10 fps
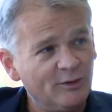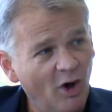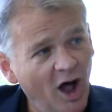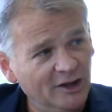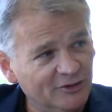into
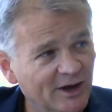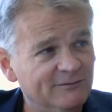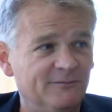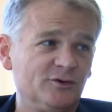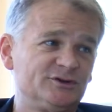a
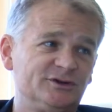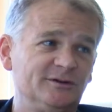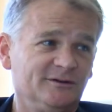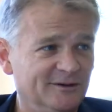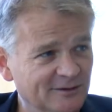holographic
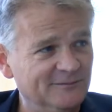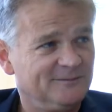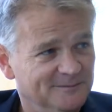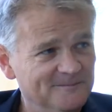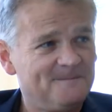version of
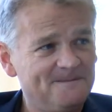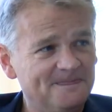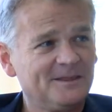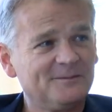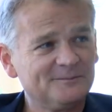
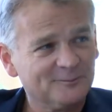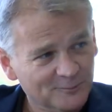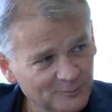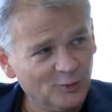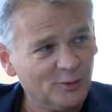
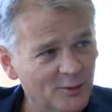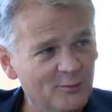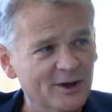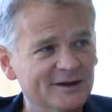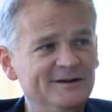World War
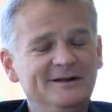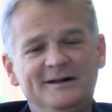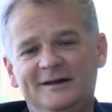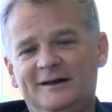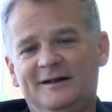One, mm
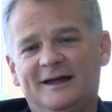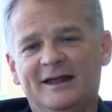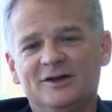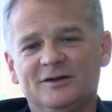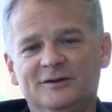
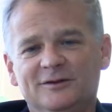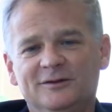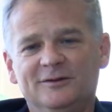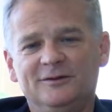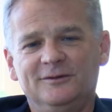-hmm. and the
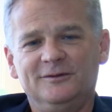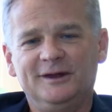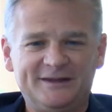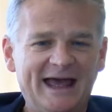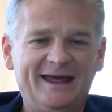
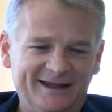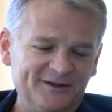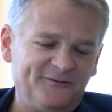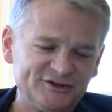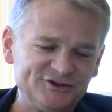in that in
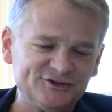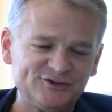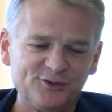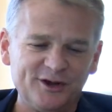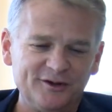the fictional
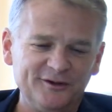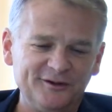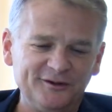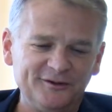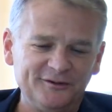story,
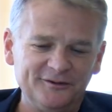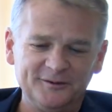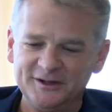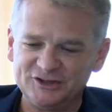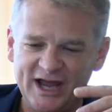
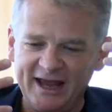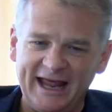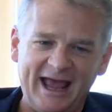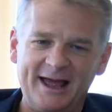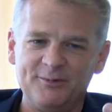the, the giant
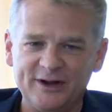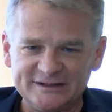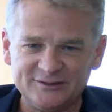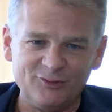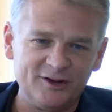AI
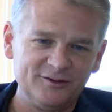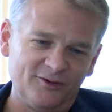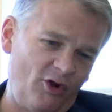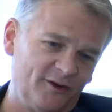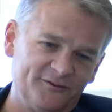brains that run
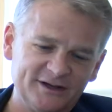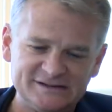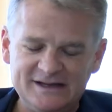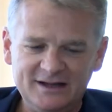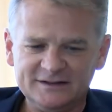all of
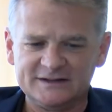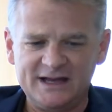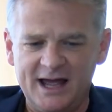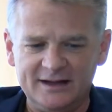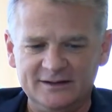this
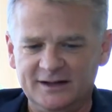decide